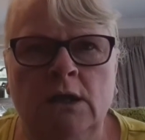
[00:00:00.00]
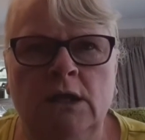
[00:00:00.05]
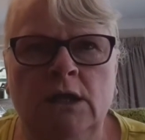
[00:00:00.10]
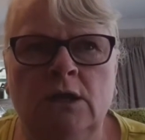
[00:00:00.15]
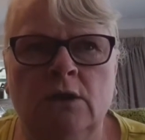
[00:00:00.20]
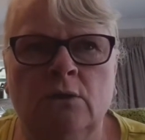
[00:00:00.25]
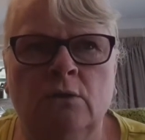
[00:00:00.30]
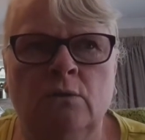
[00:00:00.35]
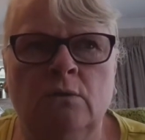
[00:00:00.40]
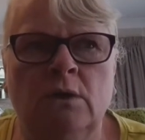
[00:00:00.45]

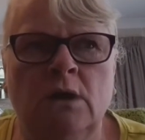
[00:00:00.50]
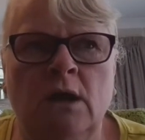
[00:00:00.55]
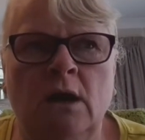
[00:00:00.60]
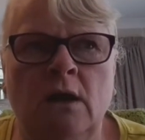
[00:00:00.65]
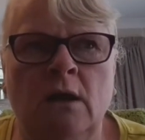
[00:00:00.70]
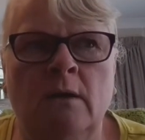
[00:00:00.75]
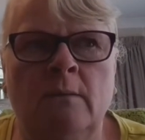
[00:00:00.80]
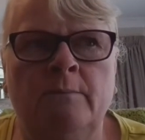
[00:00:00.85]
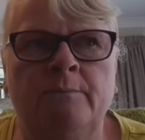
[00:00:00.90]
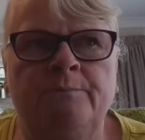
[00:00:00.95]
you know.
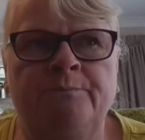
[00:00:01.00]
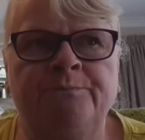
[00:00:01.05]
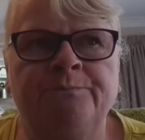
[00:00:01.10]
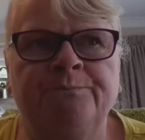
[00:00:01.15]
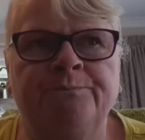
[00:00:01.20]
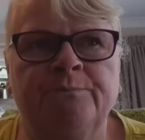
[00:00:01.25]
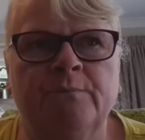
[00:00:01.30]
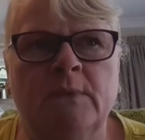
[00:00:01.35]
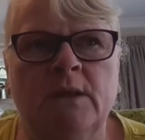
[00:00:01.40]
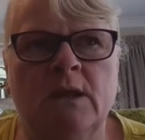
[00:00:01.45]
Um,
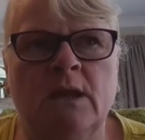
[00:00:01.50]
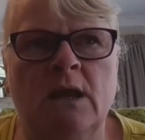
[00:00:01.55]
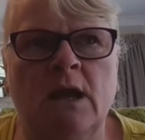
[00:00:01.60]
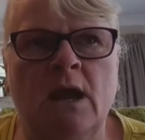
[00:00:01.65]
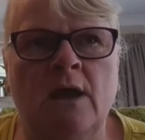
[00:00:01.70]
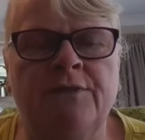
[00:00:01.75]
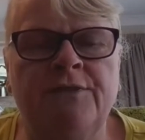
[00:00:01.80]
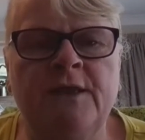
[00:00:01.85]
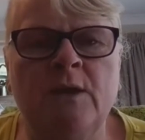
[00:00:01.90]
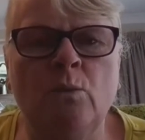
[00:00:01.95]

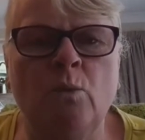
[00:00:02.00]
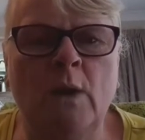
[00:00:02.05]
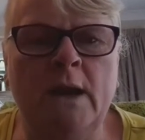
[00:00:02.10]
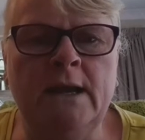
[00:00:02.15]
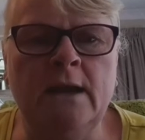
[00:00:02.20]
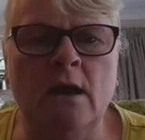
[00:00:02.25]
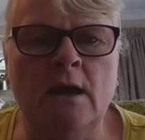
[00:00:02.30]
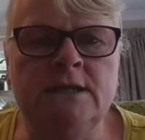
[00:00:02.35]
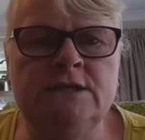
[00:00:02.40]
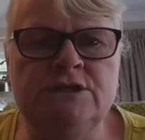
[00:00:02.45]
I think
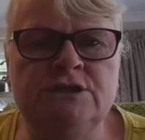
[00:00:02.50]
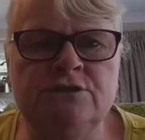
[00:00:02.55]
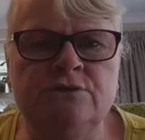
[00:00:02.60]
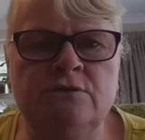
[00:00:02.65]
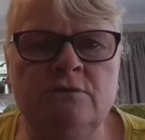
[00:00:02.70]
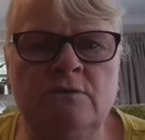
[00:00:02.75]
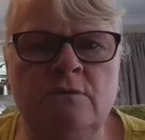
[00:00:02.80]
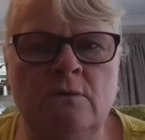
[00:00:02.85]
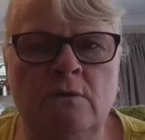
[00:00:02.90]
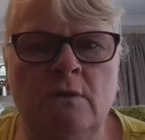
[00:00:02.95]
when I
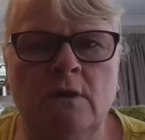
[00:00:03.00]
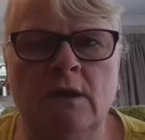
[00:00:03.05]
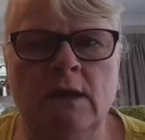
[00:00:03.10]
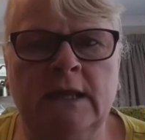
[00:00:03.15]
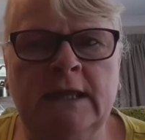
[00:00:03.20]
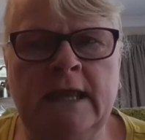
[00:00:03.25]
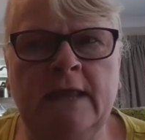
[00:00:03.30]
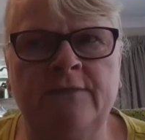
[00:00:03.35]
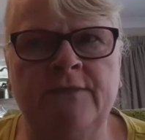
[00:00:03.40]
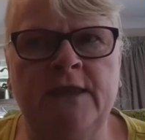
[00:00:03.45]
do
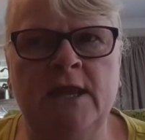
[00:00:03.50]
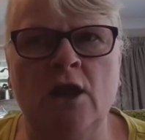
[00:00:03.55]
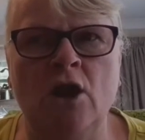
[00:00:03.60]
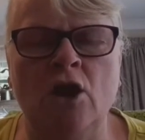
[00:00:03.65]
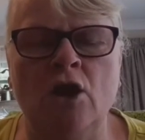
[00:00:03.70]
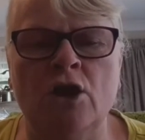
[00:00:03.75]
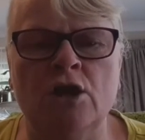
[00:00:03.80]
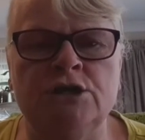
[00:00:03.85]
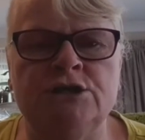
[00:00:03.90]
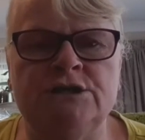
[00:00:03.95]
get the
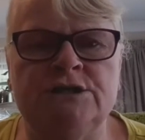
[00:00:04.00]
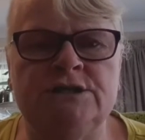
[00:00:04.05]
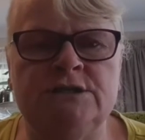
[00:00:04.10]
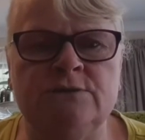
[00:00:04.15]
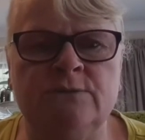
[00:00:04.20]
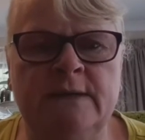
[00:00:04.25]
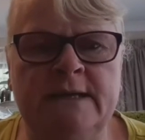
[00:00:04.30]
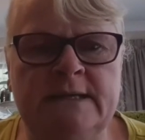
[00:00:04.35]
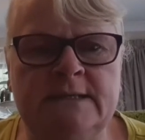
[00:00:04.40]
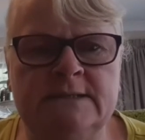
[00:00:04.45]
urge
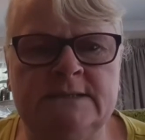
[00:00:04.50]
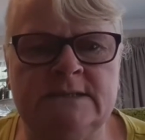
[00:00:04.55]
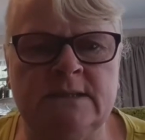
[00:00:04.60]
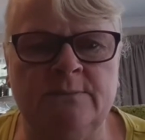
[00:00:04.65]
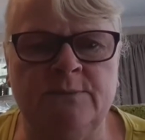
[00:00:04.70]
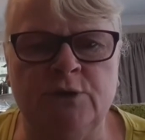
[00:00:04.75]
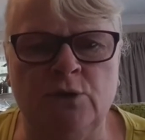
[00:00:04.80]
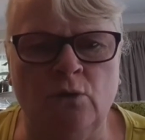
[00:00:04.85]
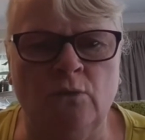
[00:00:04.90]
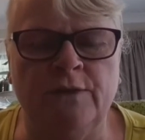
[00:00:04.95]
to eat
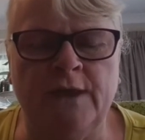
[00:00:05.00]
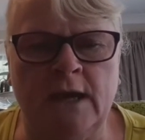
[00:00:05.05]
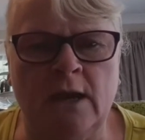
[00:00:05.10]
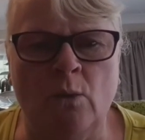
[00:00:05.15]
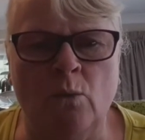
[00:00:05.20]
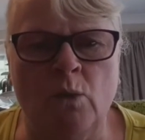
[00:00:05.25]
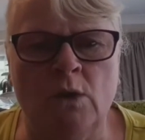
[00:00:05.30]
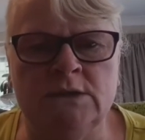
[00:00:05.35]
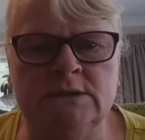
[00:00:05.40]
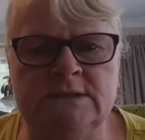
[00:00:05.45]
something or that
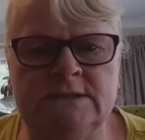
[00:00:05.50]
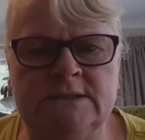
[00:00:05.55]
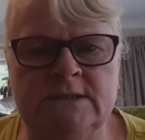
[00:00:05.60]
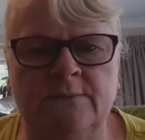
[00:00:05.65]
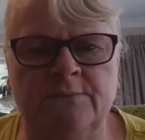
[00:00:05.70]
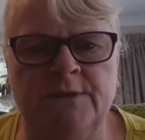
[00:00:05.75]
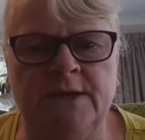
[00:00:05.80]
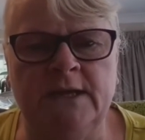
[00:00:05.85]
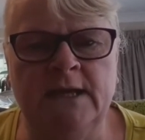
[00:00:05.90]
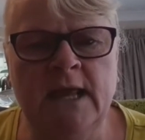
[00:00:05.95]
I want
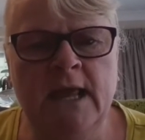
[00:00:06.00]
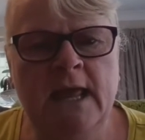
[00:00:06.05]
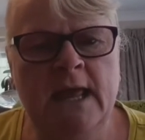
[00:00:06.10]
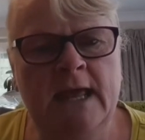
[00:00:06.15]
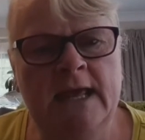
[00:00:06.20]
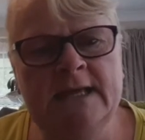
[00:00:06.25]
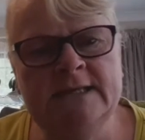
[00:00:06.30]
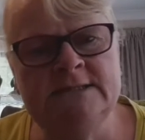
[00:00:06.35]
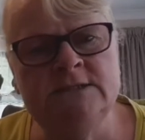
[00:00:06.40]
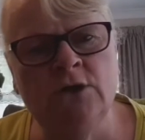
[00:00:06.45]
something.
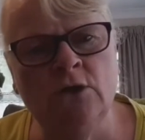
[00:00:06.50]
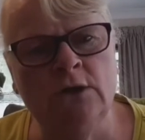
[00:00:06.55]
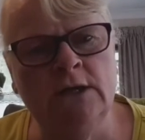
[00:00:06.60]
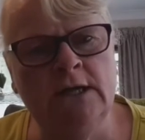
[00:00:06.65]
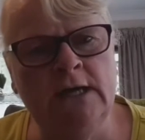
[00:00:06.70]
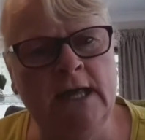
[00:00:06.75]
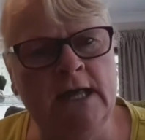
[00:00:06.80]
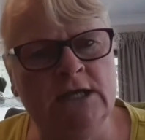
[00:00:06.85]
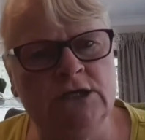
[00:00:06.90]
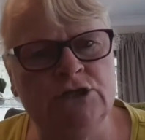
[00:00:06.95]
It's not
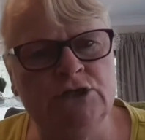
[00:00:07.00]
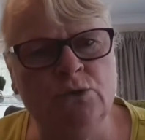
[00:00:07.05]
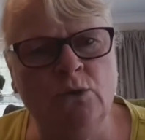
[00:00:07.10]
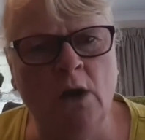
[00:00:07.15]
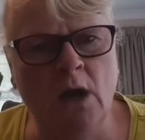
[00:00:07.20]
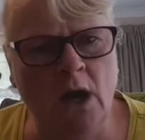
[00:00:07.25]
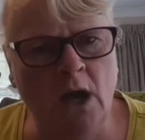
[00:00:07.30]
an actual